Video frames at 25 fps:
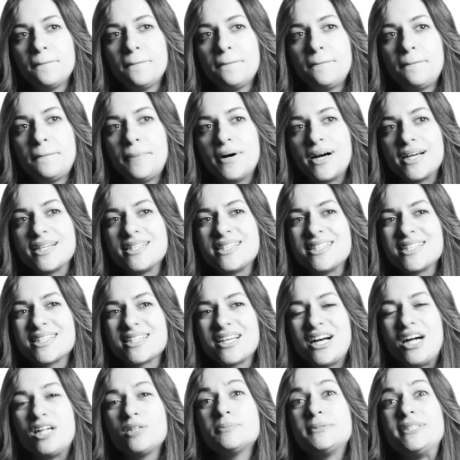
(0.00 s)
by
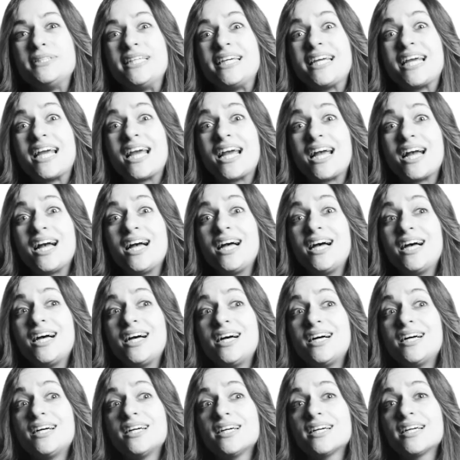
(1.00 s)
sculpting
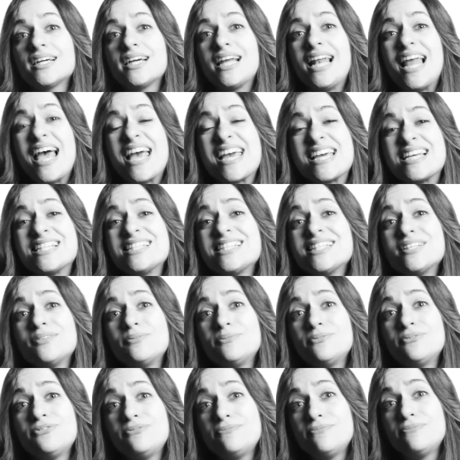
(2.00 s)
clays
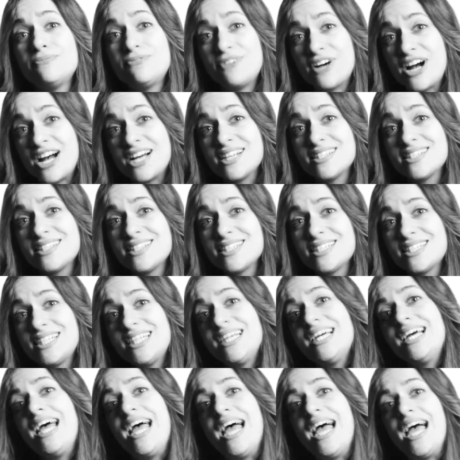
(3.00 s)
first
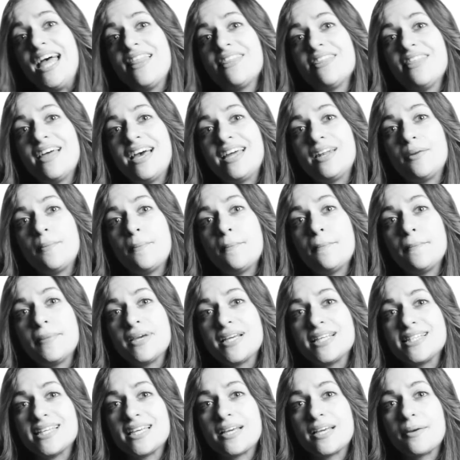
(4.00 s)
and then
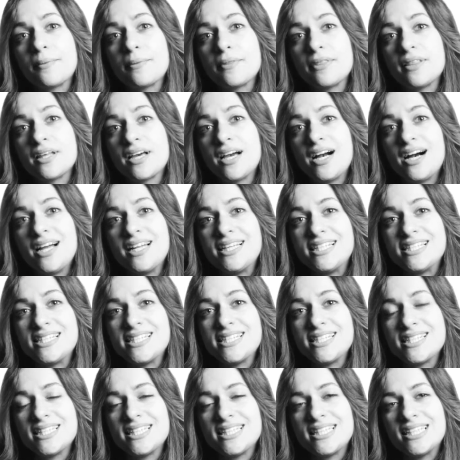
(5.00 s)
mixing the
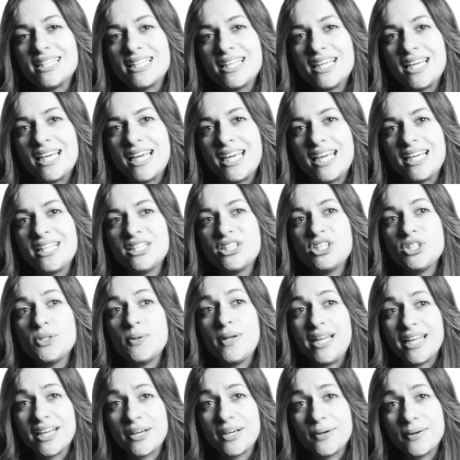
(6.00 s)
colors into a
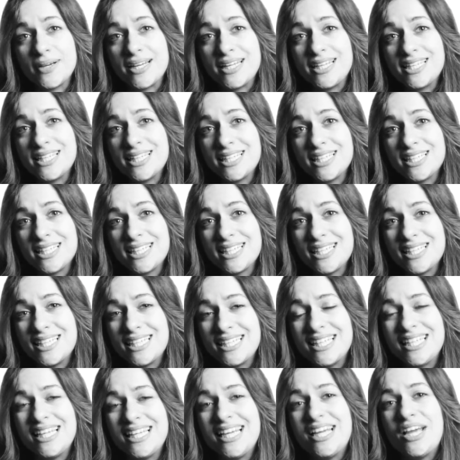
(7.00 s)
liquid
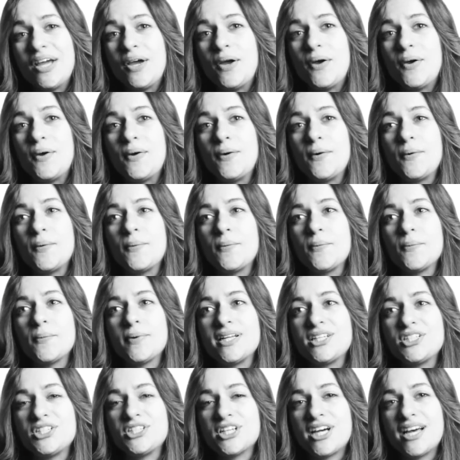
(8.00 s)

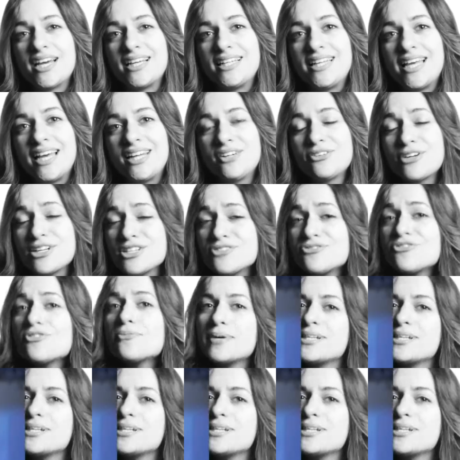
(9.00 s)
which I then transform